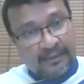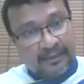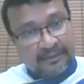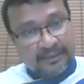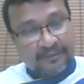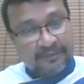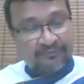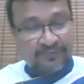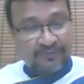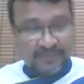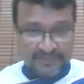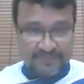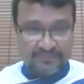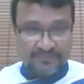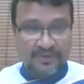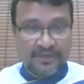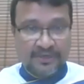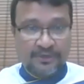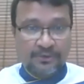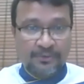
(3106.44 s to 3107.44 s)
the first
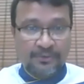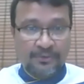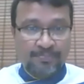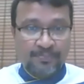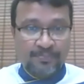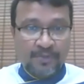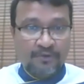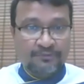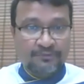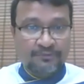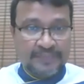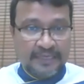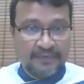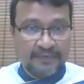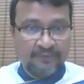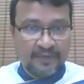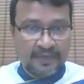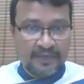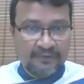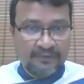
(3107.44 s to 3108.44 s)
week of
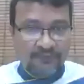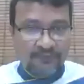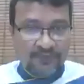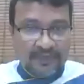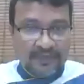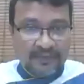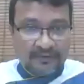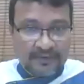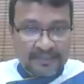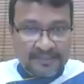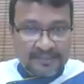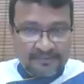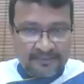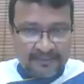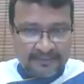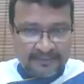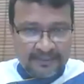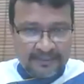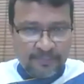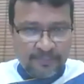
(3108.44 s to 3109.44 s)
January with a
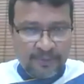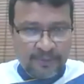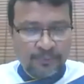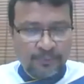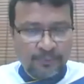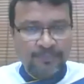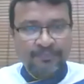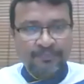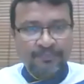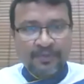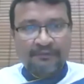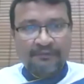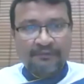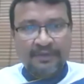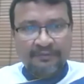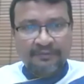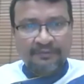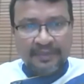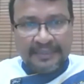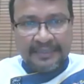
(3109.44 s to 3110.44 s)
restricted menu.
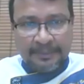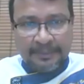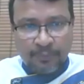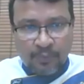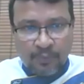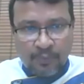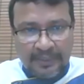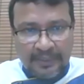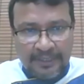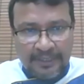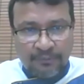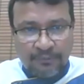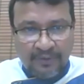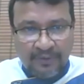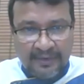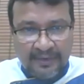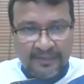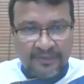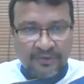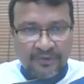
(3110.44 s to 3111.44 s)
We will keep only
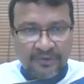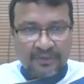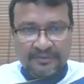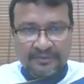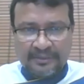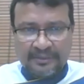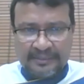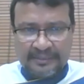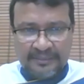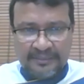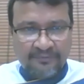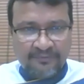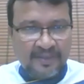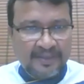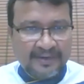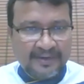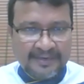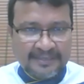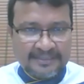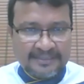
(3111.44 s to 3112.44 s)
20 or 30
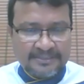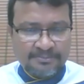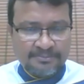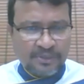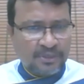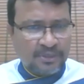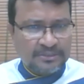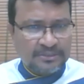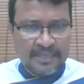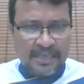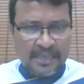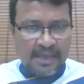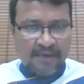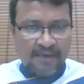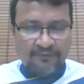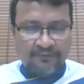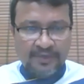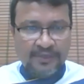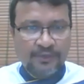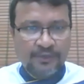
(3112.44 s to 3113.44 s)
variants because
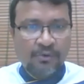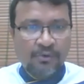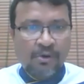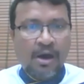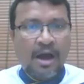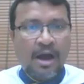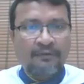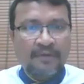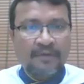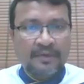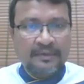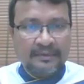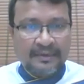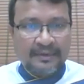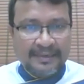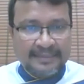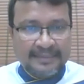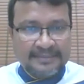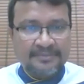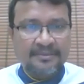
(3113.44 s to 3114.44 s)
we know our
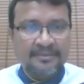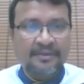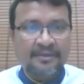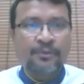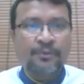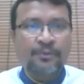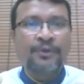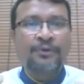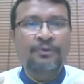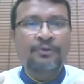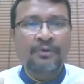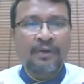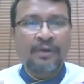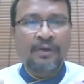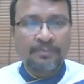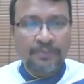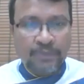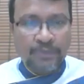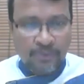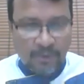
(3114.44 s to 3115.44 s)
clients are going to
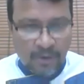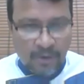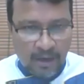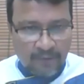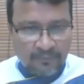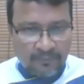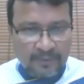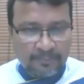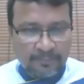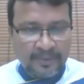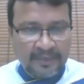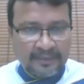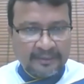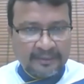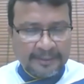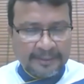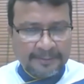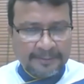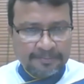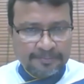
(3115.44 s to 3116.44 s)
come to our
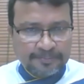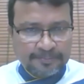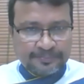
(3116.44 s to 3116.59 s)
bakery.